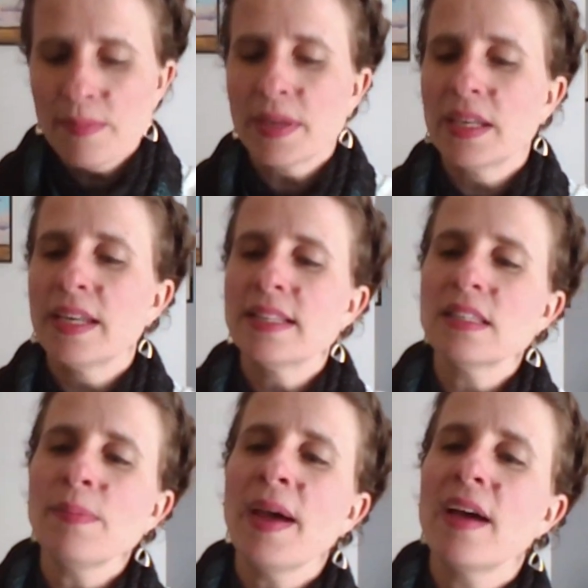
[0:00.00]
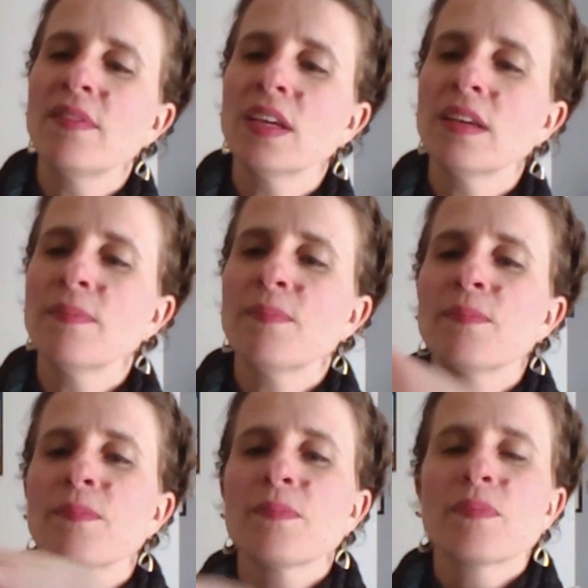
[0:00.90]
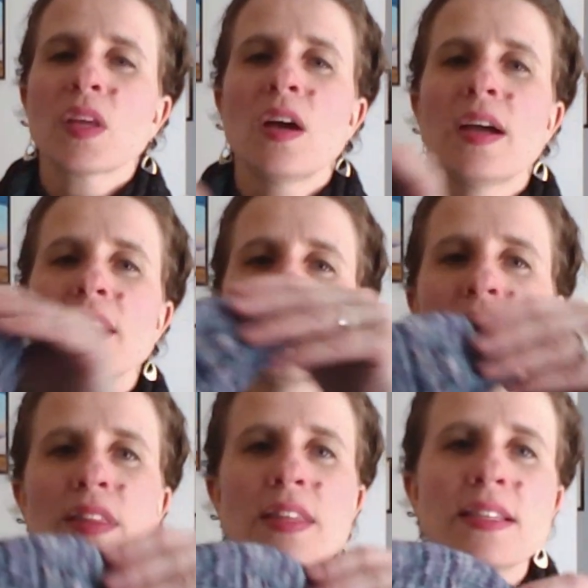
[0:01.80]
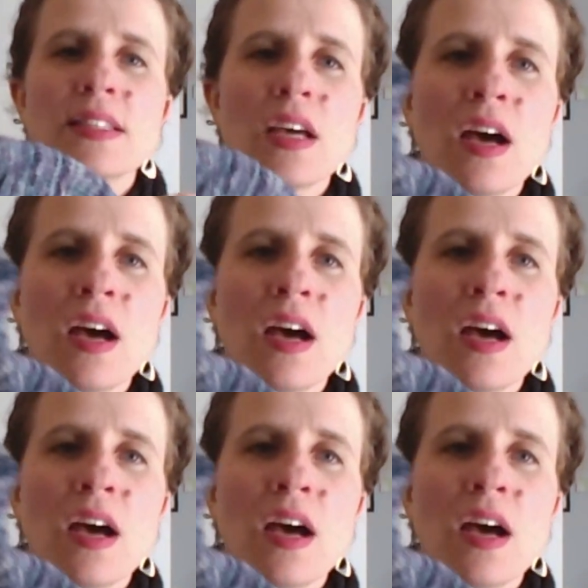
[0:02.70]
but it ends up having kind of this